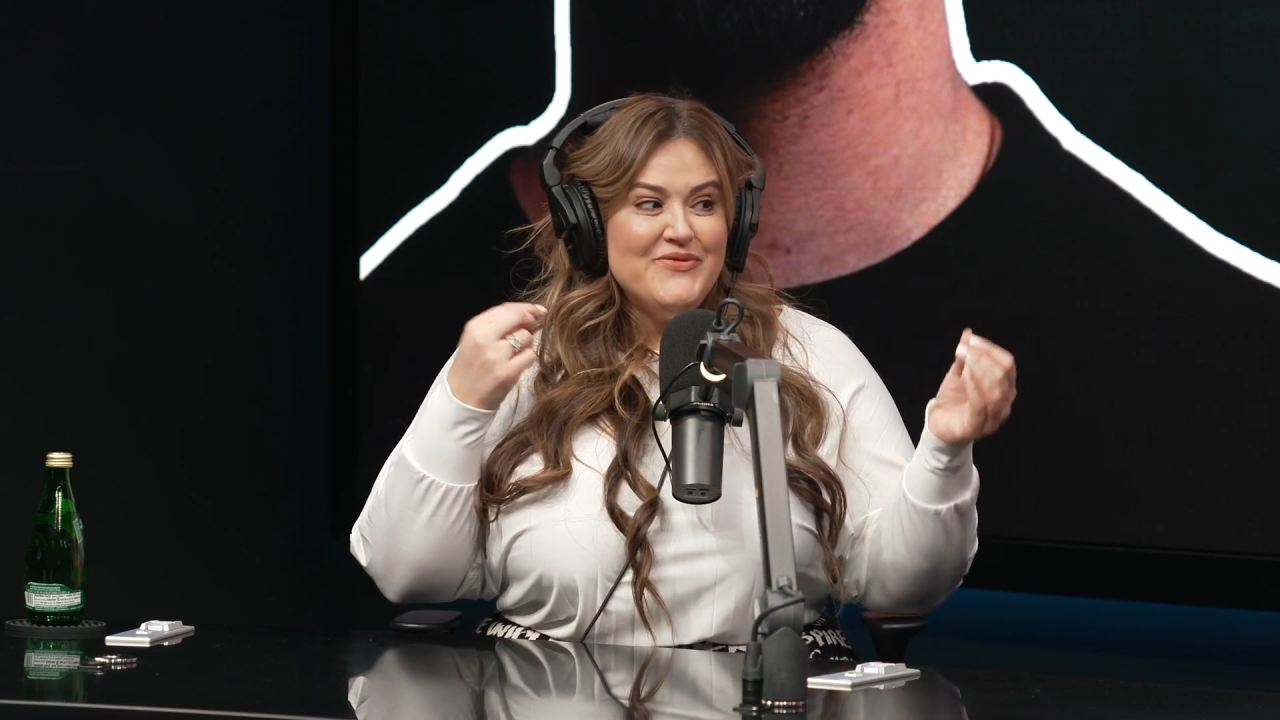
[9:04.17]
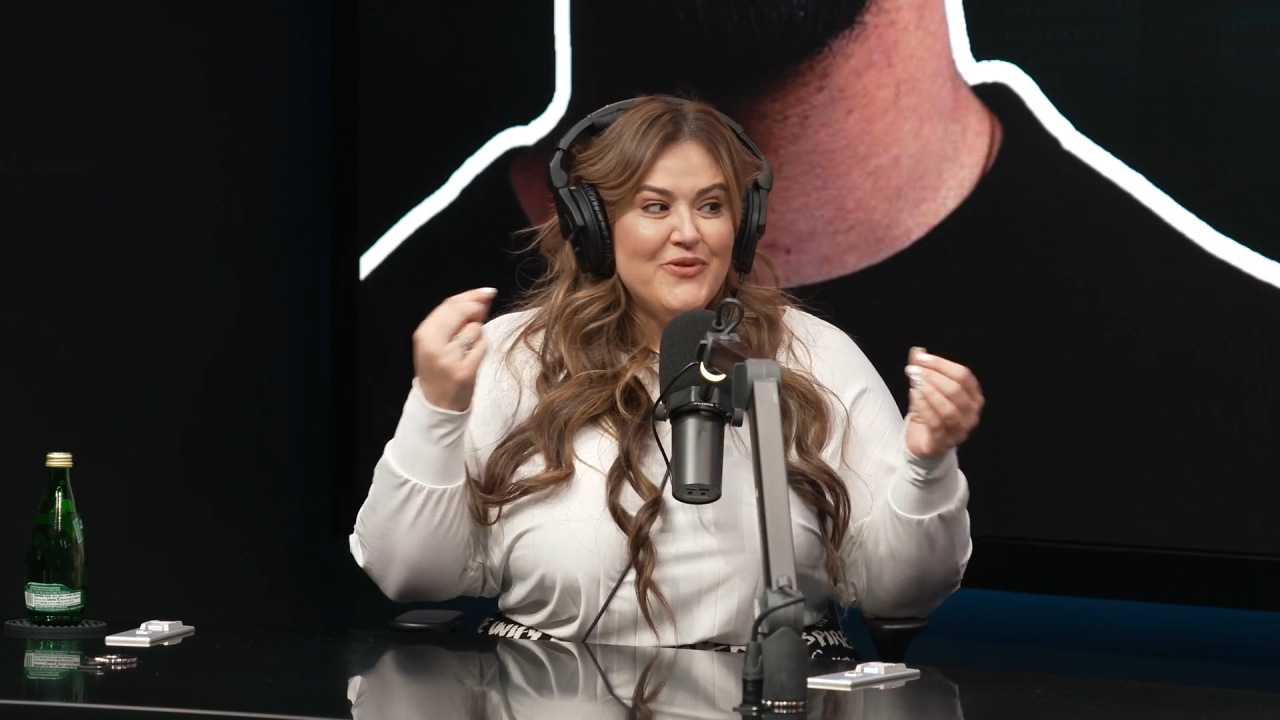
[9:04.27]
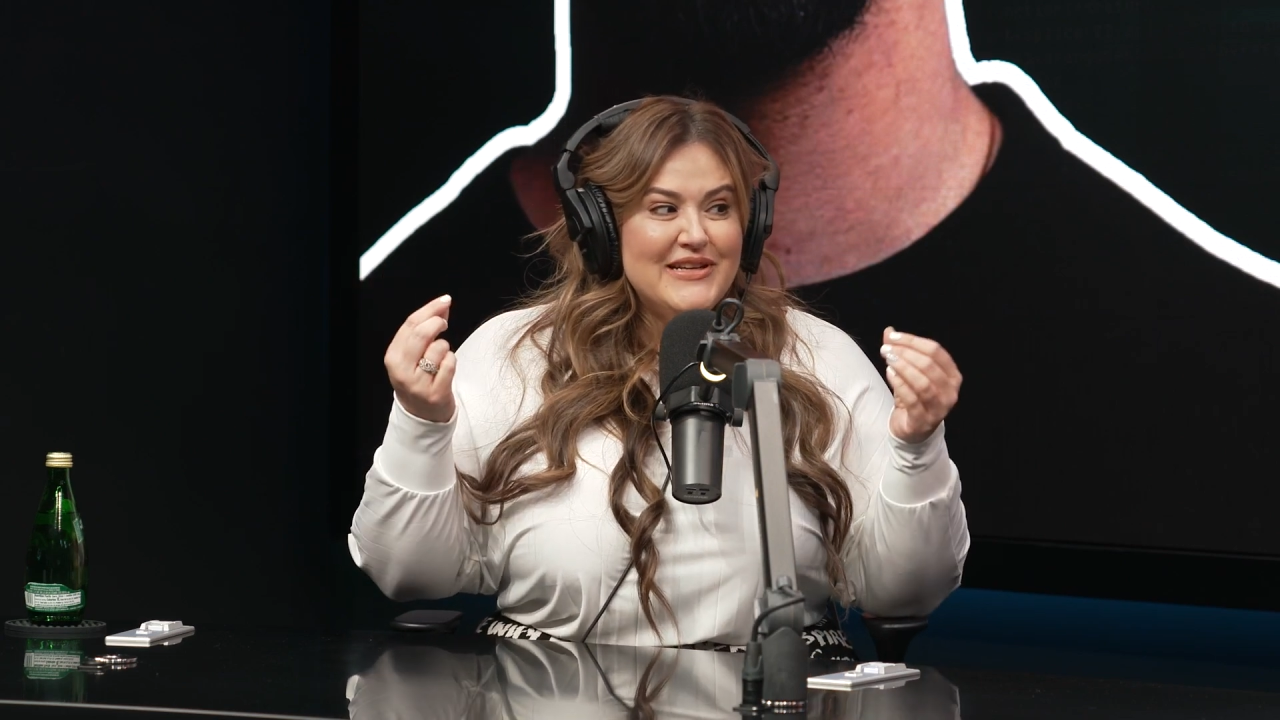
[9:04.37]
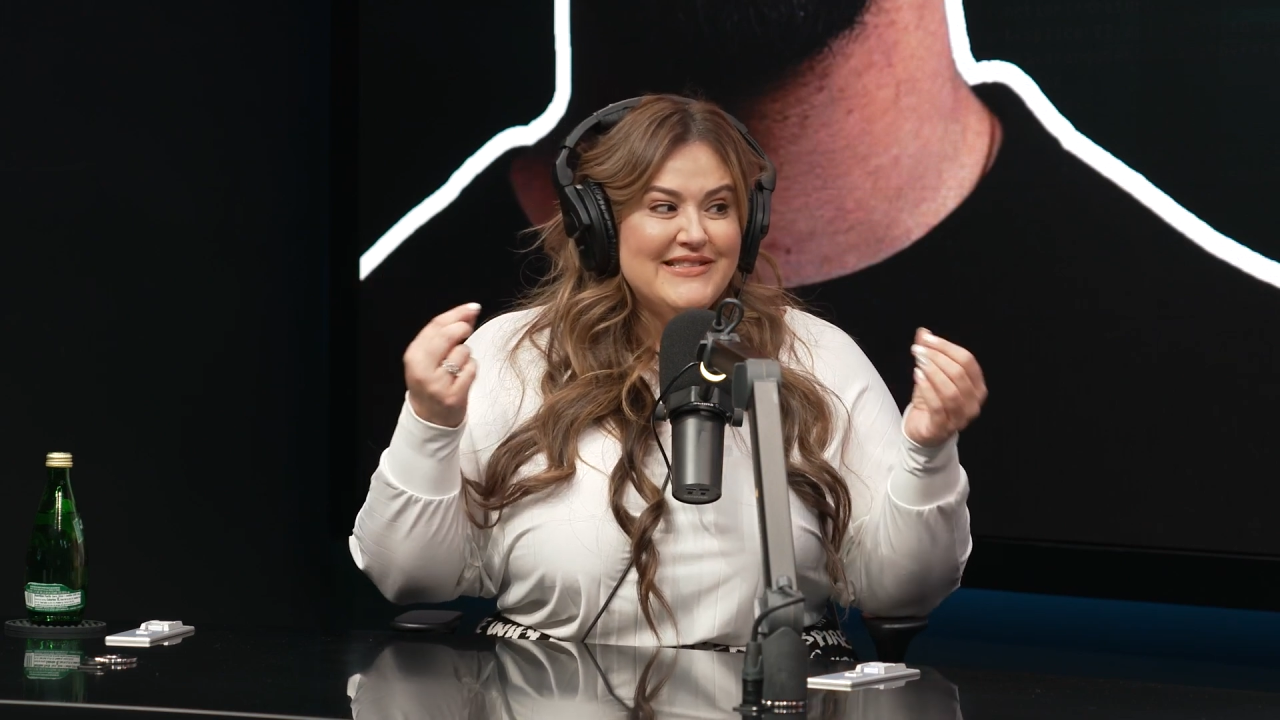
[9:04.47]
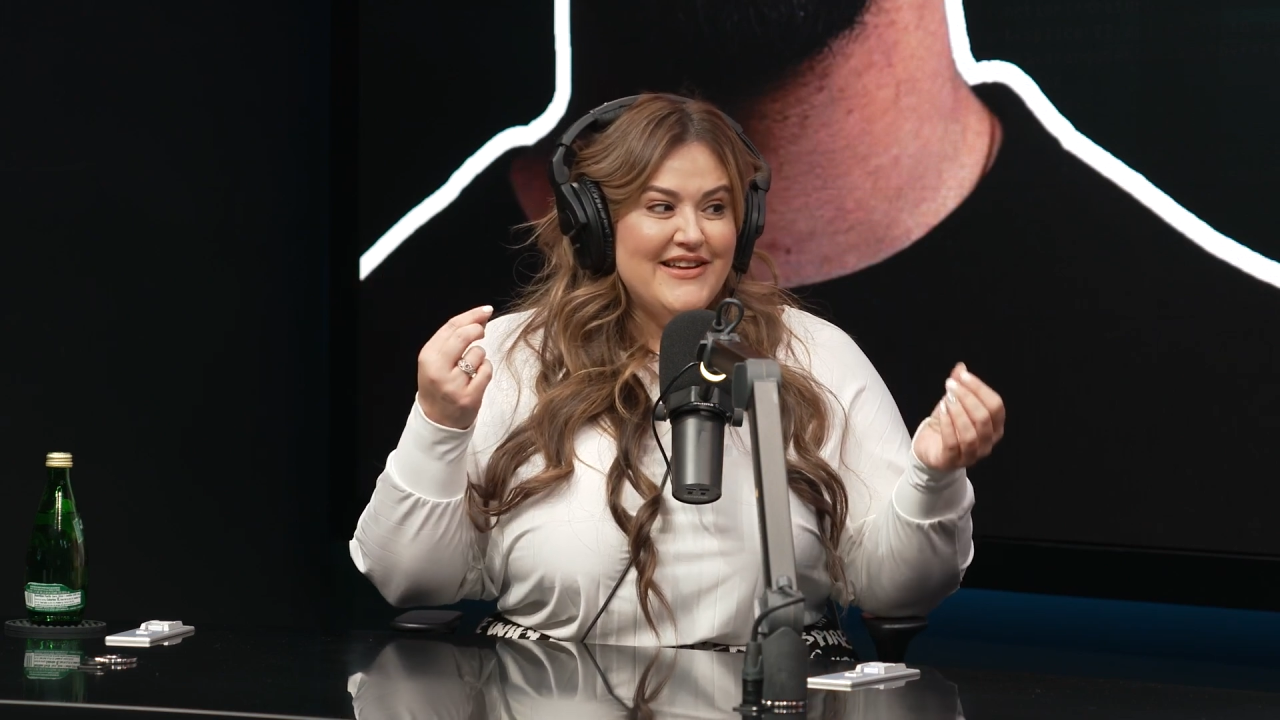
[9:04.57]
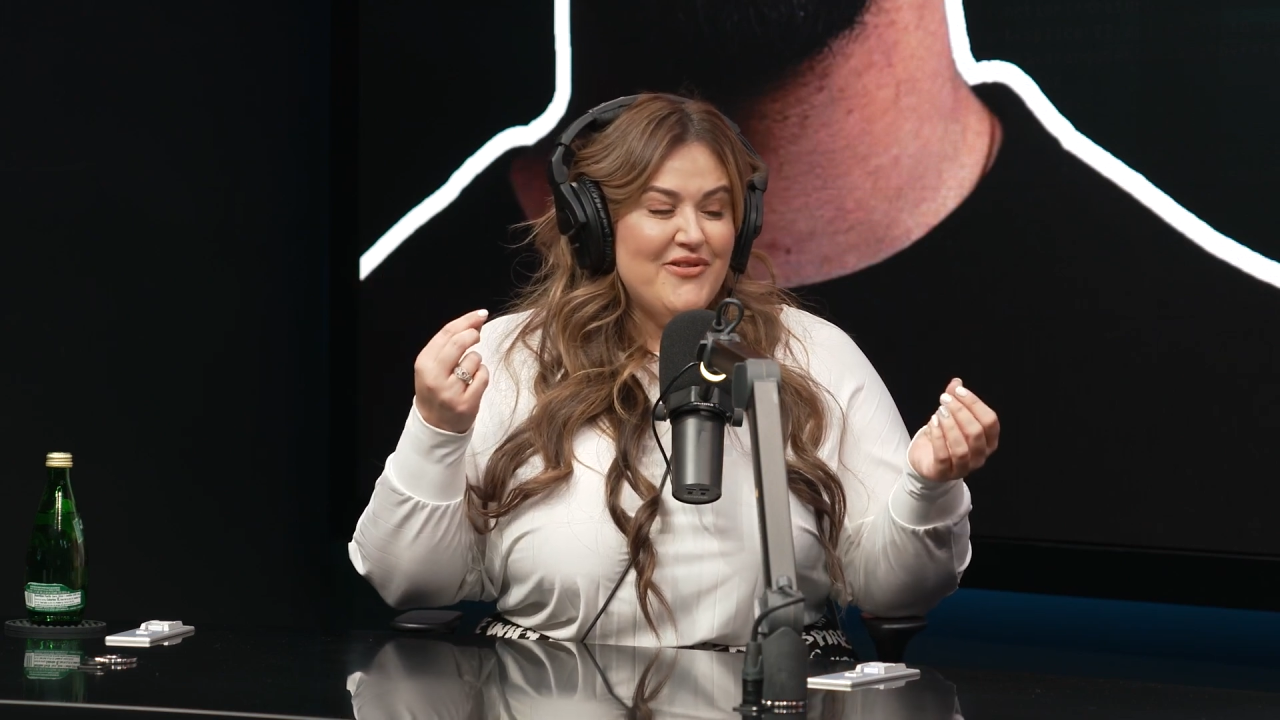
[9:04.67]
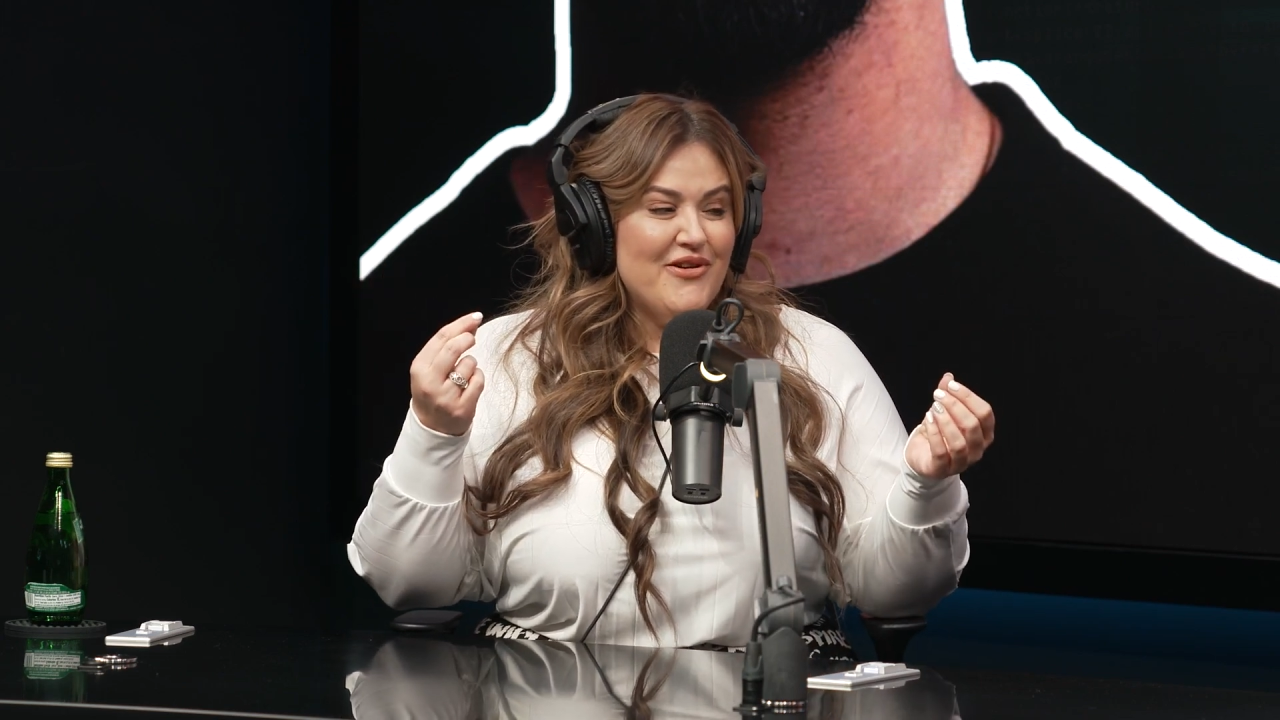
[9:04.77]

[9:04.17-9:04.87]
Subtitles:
voice that you